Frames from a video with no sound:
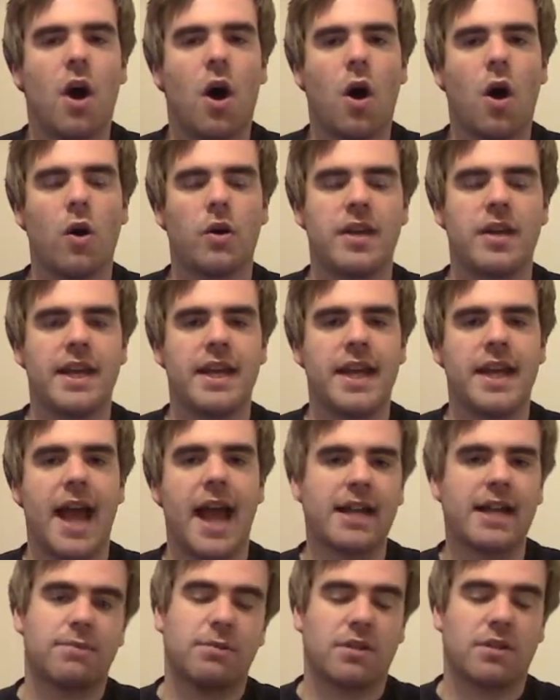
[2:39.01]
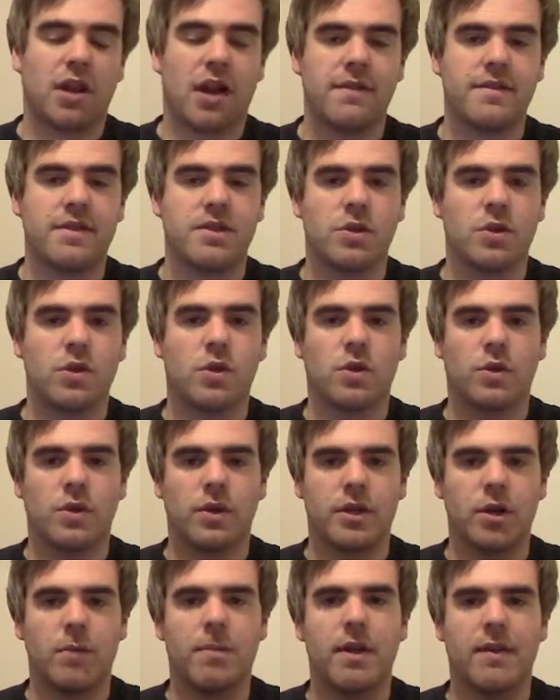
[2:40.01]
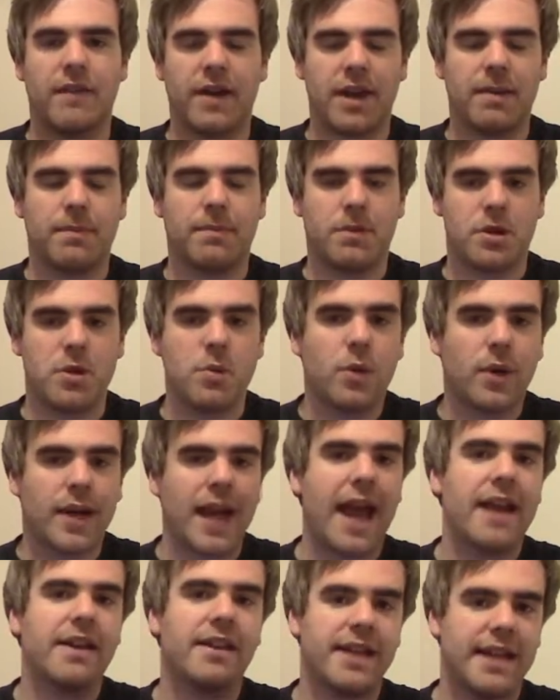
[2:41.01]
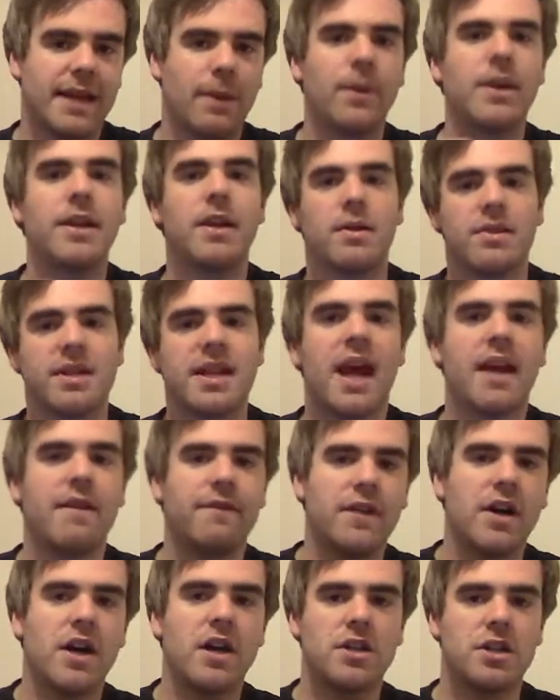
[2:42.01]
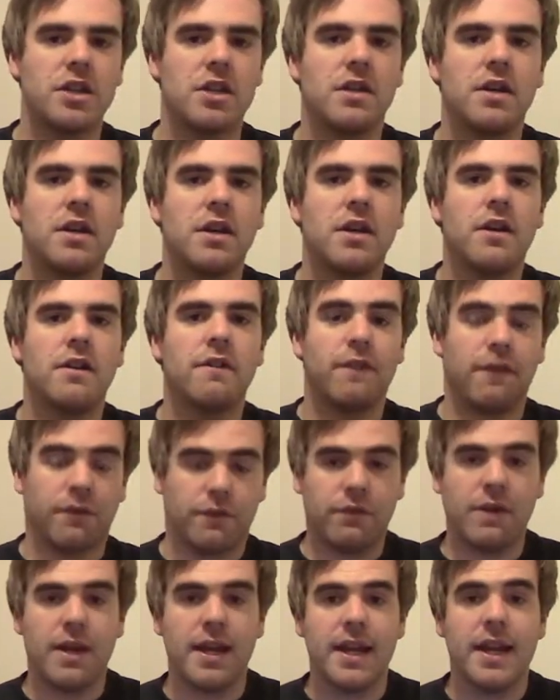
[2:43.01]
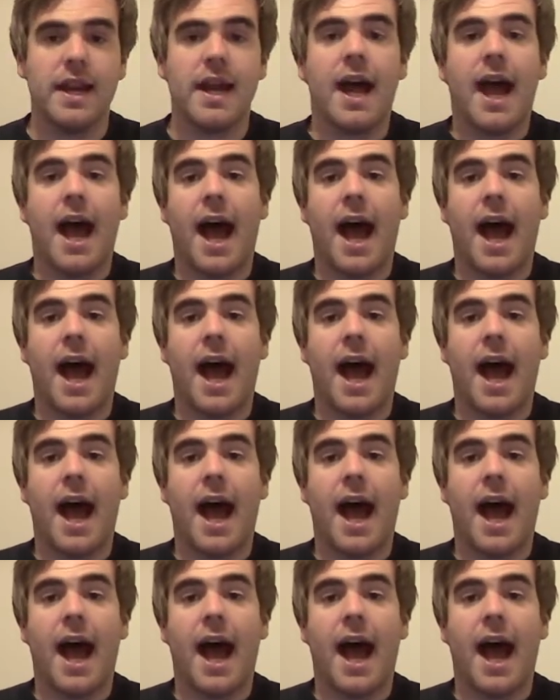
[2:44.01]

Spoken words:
on the Xbox Live Store, you will get the Windows 10 version for free,